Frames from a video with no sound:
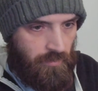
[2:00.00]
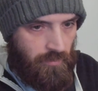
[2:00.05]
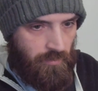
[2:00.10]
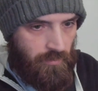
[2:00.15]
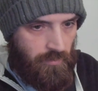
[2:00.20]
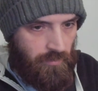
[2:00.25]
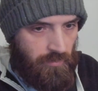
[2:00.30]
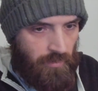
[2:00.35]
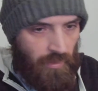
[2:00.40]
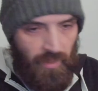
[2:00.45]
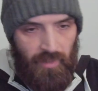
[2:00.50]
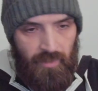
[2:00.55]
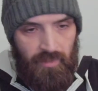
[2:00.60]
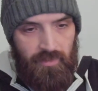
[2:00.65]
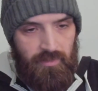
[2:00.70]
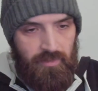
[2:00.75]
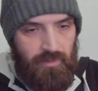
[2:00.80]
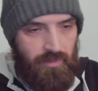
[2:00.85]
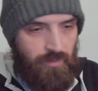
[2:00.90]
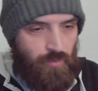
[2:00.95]
yeah,
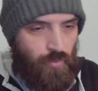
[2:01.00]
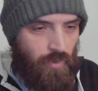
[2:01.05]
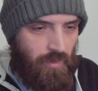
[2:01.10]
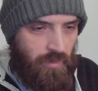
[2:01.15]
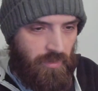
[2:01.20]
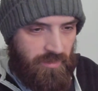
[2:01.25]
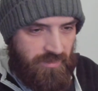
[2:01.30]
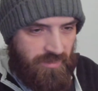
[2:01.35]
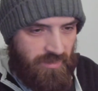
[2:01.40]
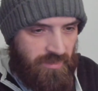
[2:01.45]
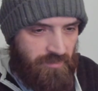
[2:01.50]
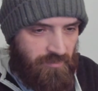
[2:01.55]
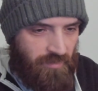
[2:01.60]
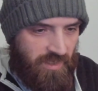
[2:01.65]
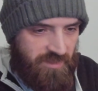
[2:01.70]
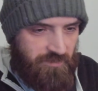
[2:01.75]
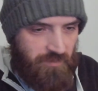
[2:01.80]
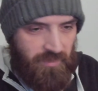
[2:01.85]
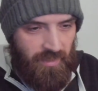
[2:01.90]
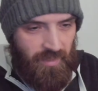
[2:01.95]
it, it will list
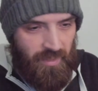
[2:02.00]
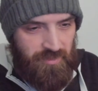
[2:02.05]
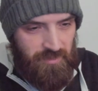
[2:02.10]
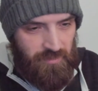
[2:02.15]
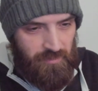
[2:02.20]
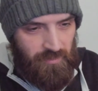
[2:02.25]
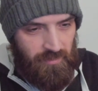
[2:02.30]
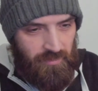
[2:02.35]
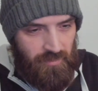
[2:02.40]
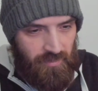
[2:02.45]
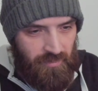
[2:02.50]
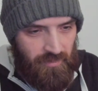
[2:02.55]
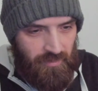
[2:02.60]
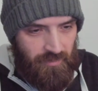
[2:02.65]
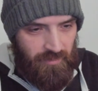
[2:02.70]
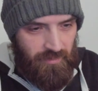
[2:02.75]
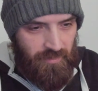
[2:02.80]
device, but actually the, the